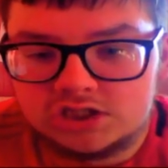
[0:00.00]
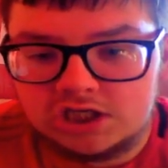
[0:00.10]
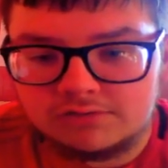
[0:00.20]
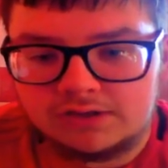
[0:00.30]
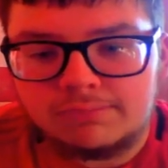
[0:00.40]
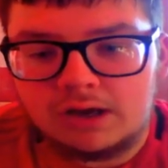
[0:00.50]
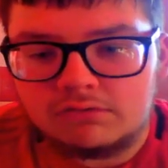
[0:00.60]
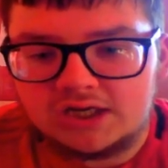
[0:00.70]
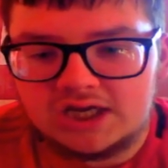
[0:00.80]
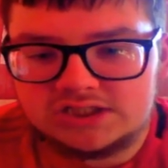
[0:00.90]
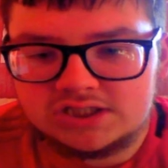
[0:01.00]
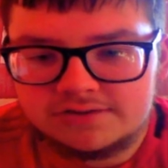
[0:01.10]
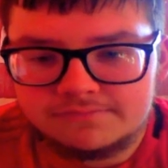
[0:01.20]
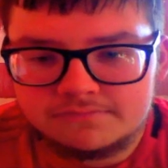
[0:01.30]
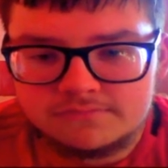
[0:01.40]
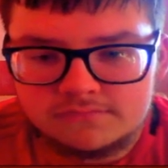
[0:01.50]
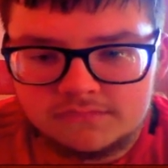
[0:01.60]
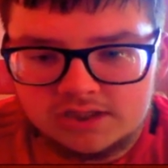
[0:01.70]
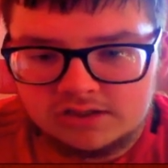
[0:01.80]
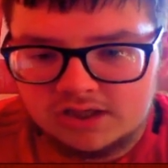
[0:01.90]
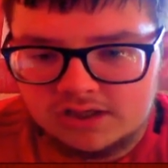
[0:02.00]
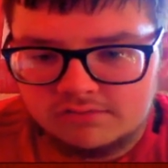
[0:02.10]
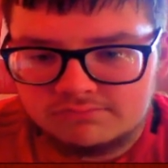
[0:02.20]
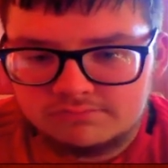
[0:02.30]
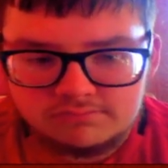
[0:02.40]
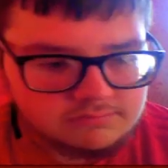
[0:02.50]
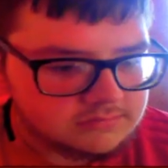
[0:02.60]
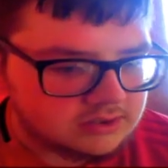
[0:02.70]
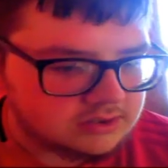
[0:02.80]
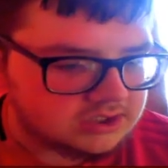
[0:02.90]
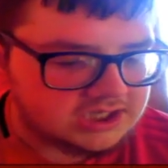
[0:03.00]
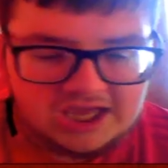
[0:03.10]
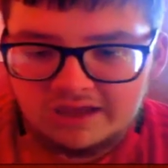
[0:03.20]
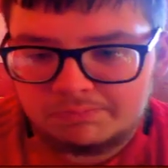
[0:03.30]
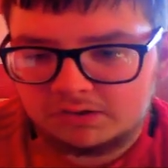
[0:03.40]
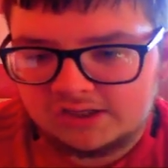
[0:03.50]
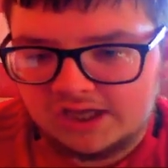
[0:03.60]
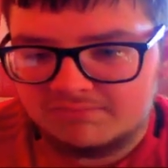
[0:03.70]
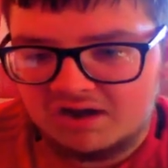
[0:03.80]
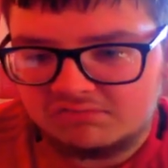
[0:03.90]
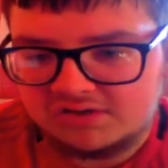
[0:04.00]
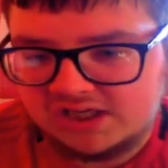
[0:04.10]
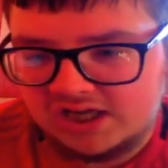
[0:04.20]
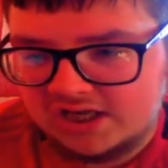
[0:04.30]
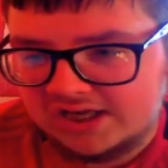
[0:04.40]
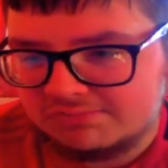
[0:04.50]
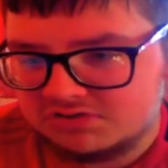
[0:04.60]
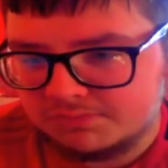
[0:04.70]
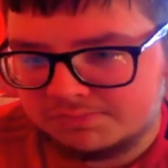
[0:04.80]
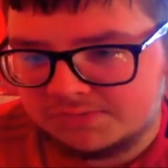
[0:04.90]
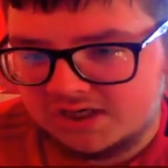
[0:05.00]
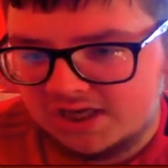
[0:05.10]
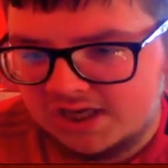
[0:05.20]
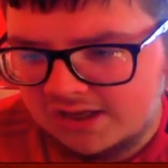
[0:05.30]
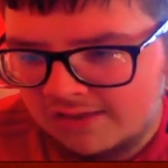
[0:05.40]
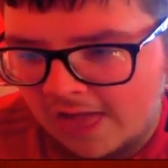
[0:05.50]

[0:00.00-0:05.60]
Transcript: Sorry about that. The cable came out of the laptop there.